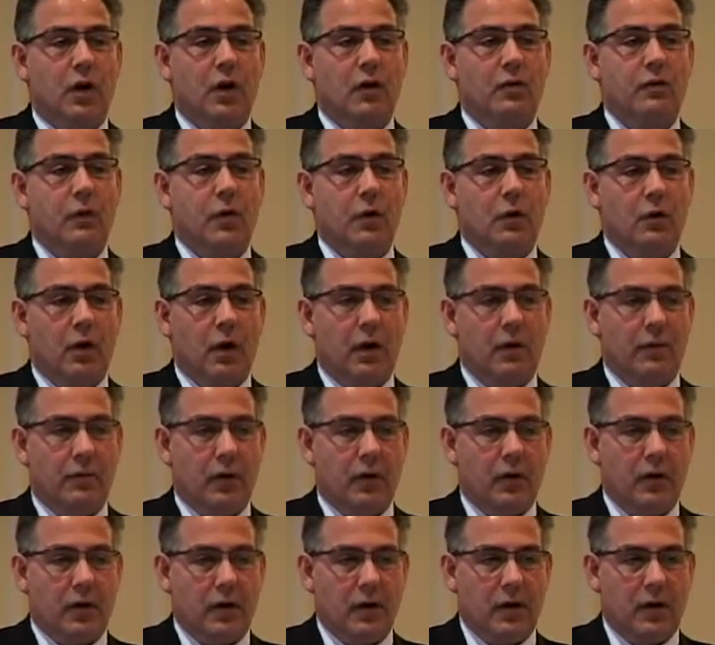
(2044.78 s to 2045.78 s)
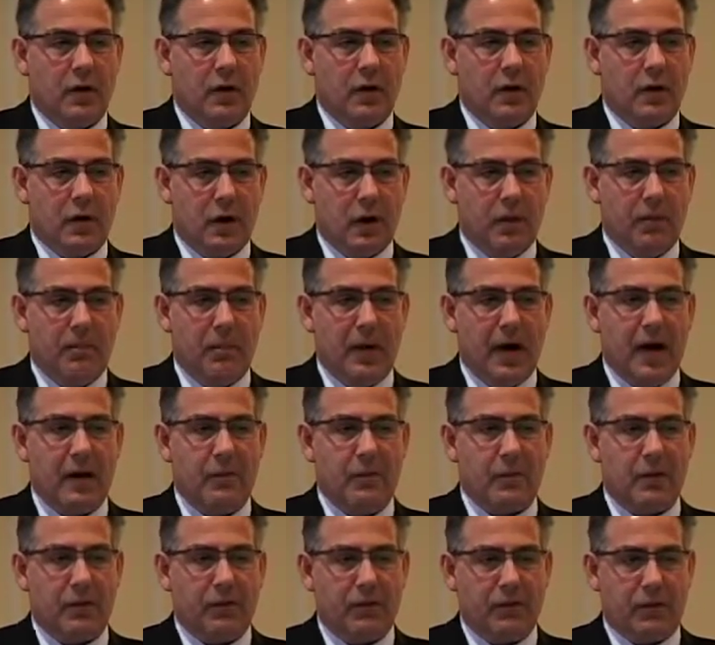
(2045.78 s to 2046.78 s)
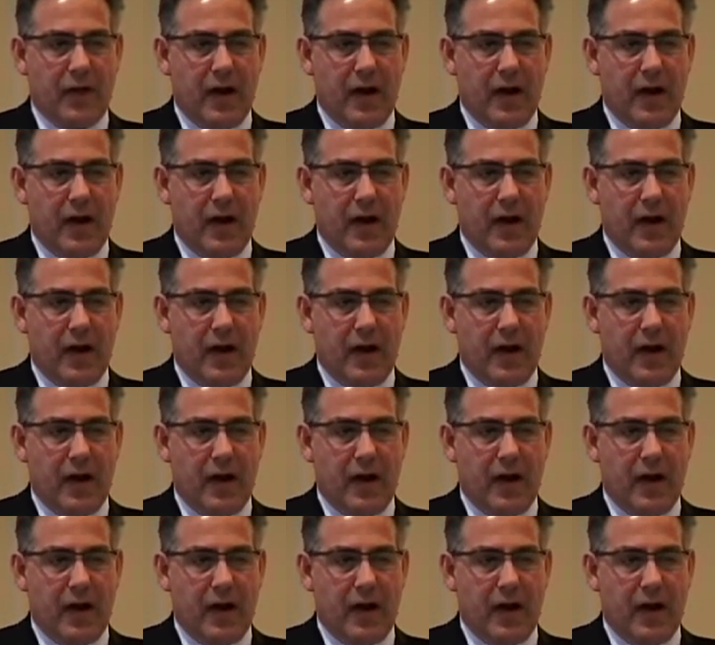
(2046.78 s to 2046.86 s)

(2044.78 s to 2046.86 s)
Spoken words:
of the offer, combined with the